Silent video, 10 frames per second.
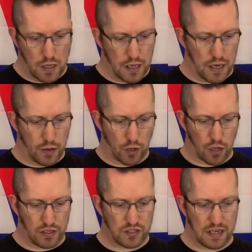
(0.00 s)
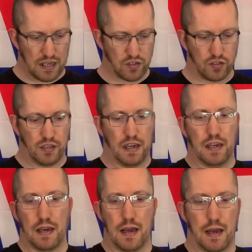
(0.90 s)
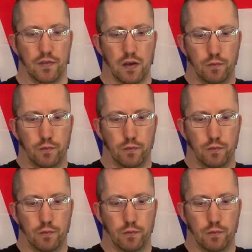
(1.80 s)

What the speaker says: Here you are. This is the